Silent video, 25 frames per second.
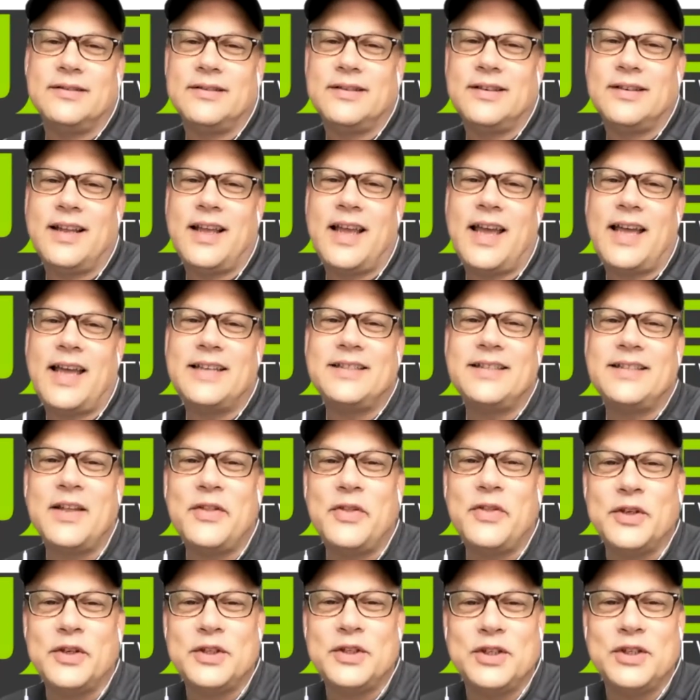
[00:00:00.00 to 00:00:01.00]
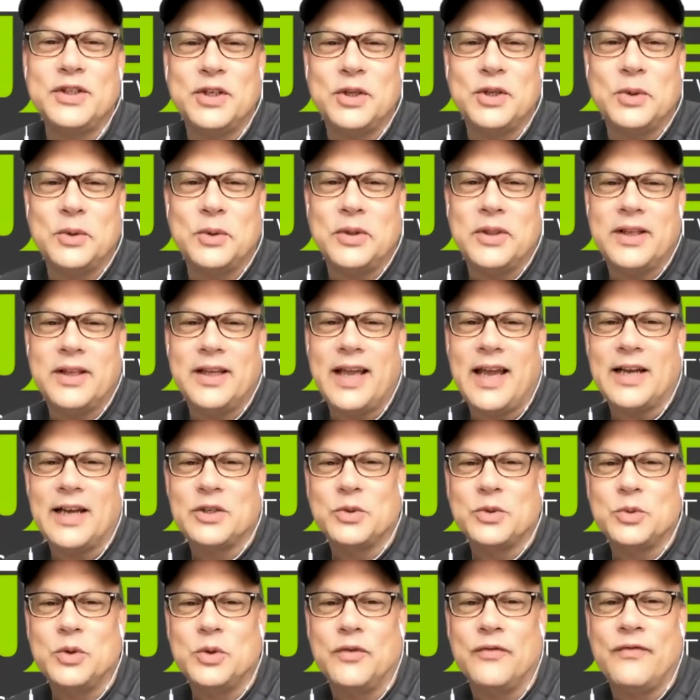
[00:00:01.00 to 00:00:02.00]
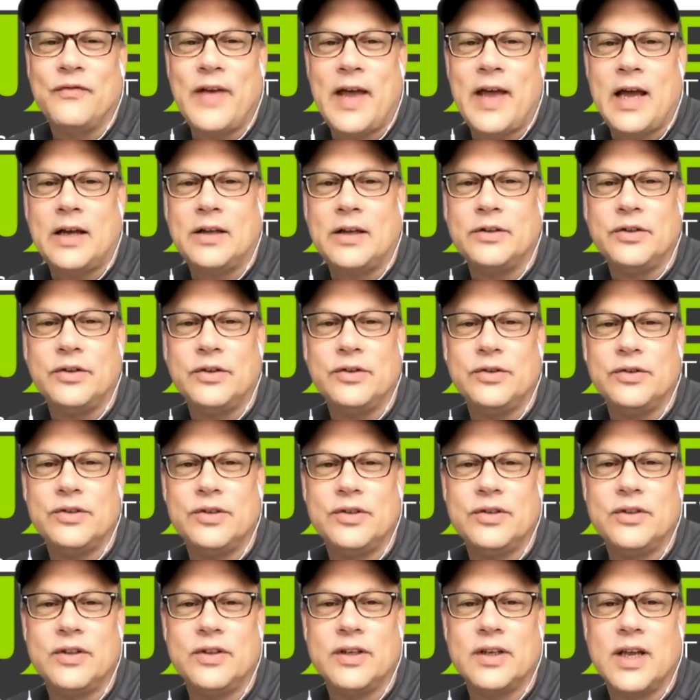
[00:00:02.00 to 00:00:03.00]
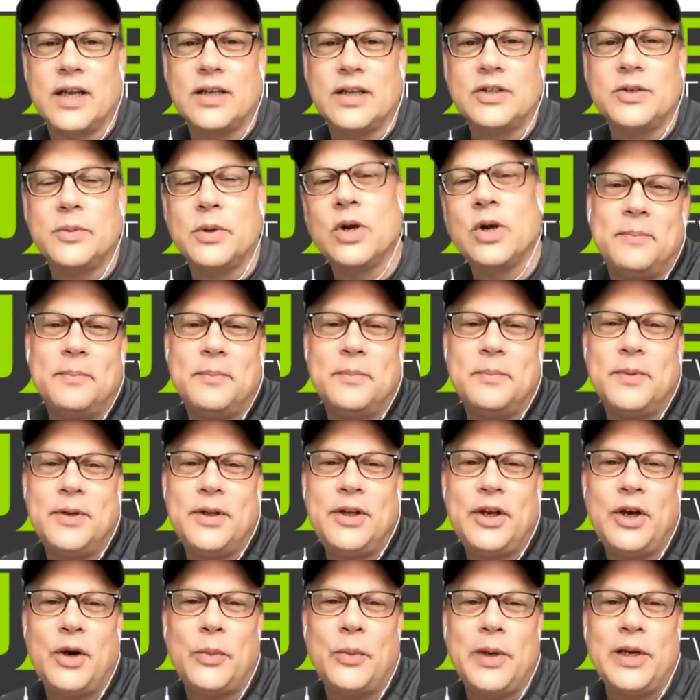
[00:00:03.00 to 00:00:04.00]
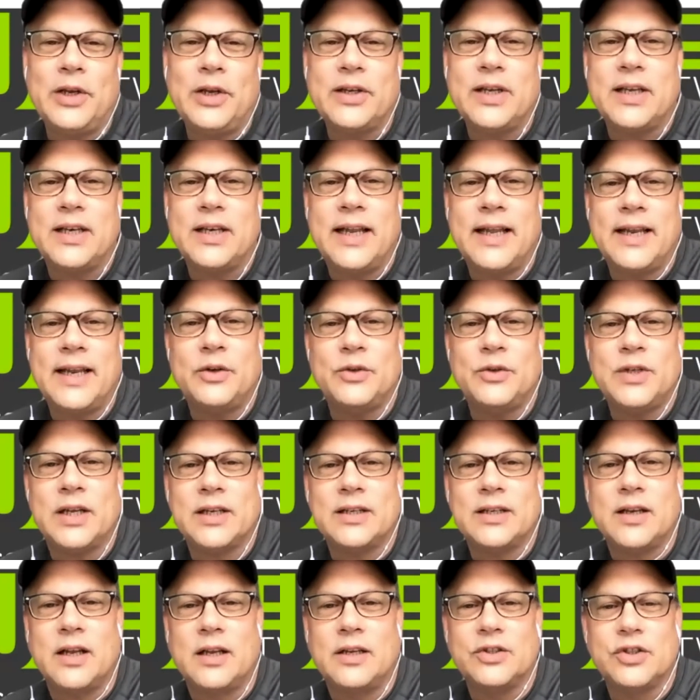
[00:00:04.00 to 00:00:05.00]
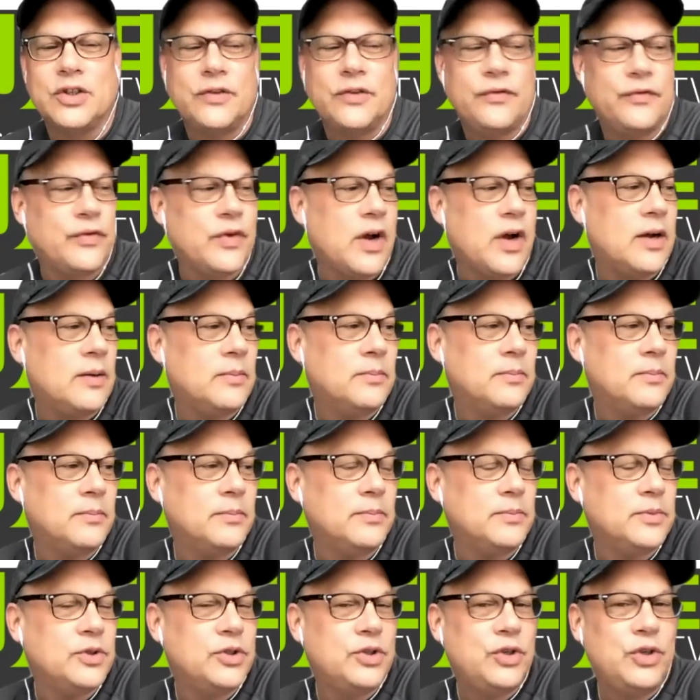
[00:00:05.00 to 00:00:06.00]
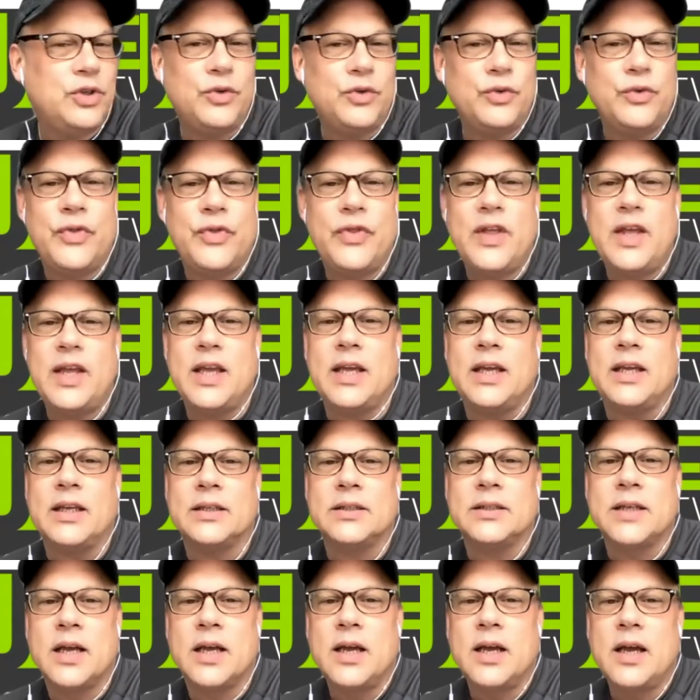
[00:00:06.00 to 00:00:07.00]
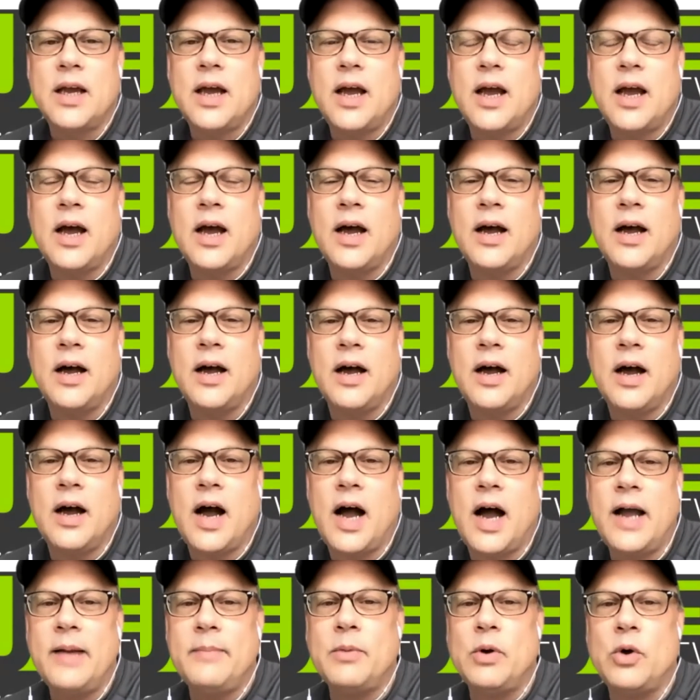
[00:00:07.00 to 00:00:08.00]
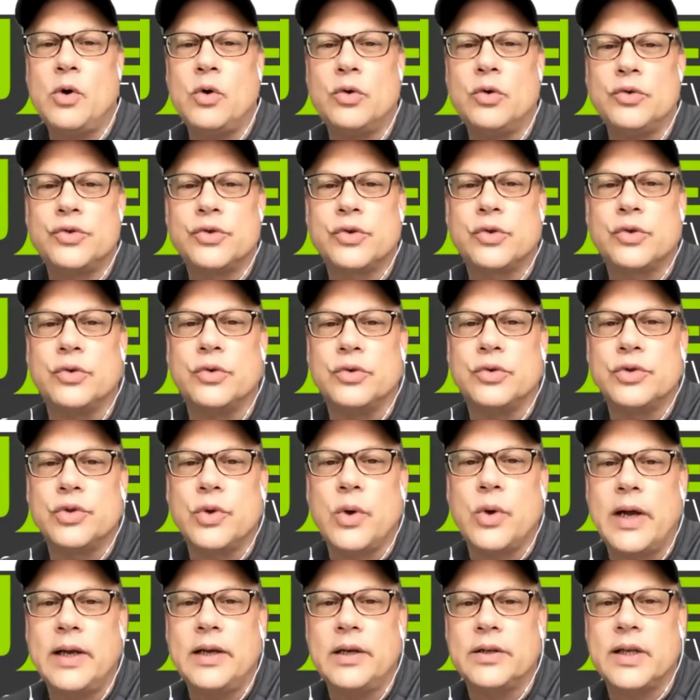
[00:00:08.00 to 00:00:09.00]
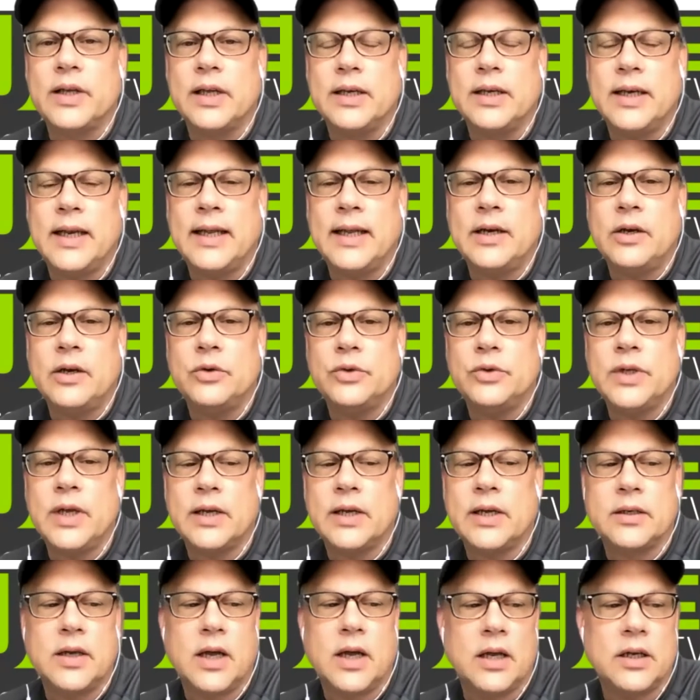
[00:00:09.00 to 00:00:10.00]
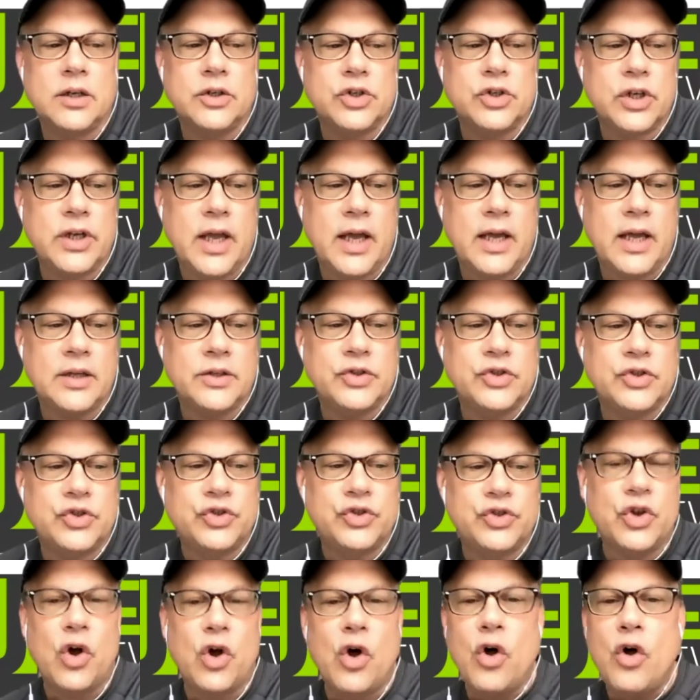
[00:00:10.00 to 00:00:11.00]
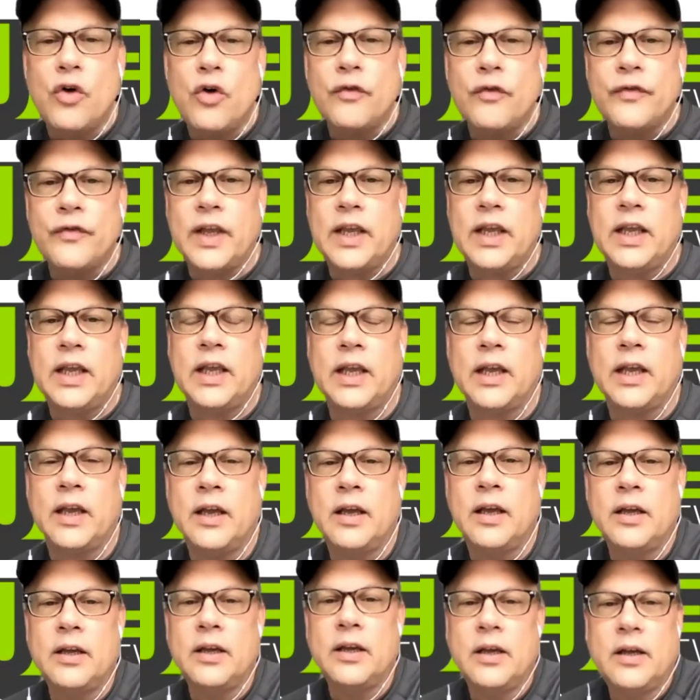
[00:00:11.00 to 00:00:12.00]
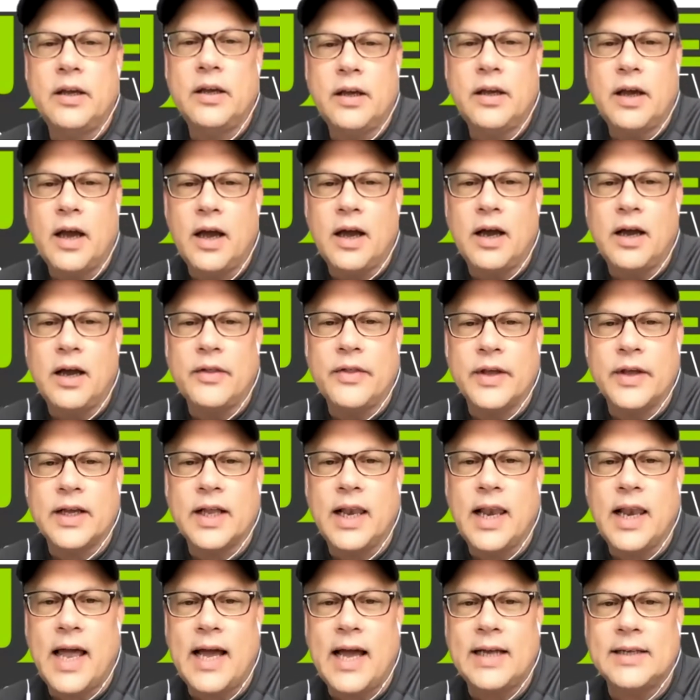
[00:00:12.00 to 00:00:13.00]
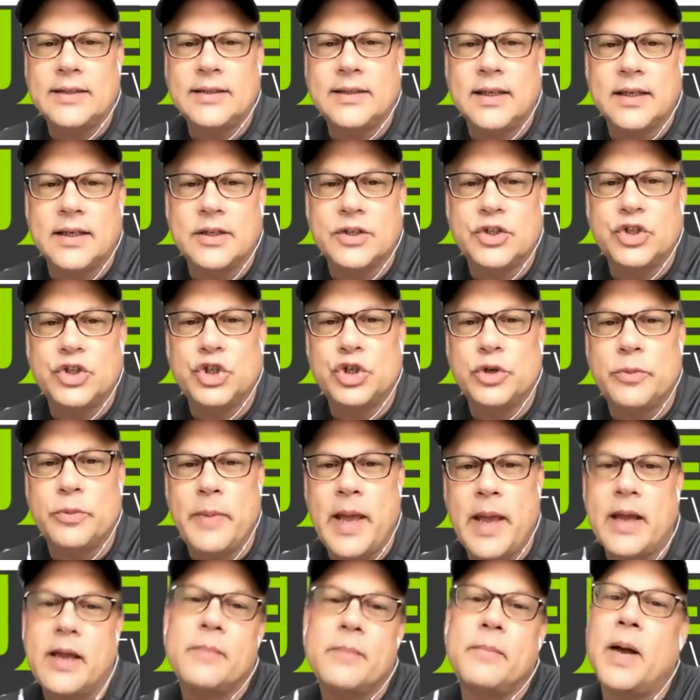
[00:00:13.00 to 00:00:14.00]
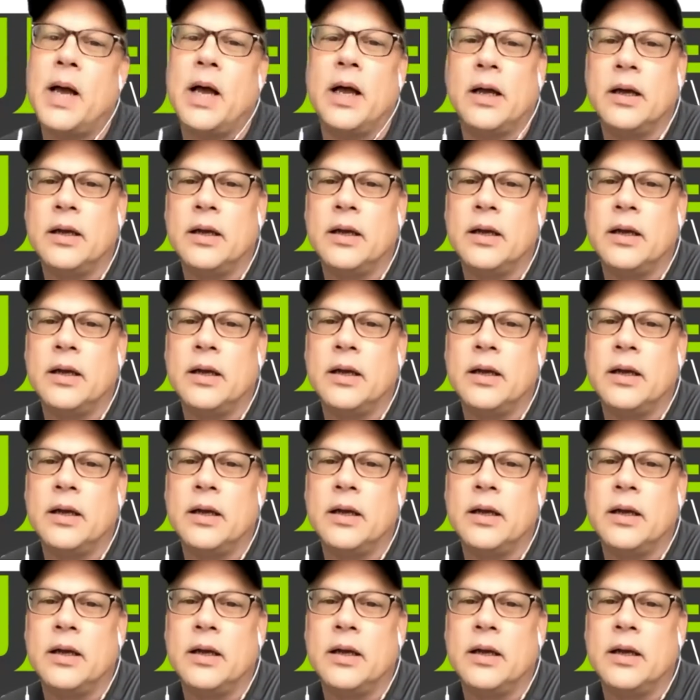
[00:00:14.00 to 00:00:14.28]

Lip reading: It has nothing to do with the actual value to the customer. We look at nanotechnology from two things. I'm old school, so I look at nanotechnology as solving the classic schmegma